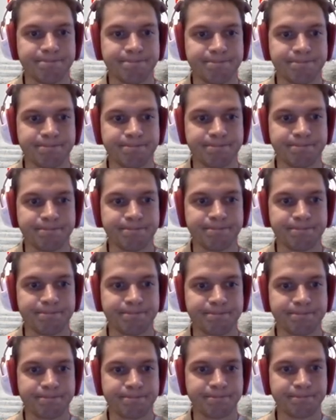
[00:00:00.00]

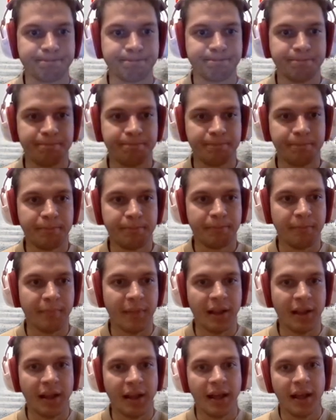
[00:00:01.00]

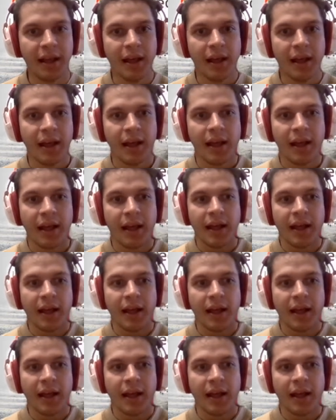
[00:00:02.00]
(no one is talking)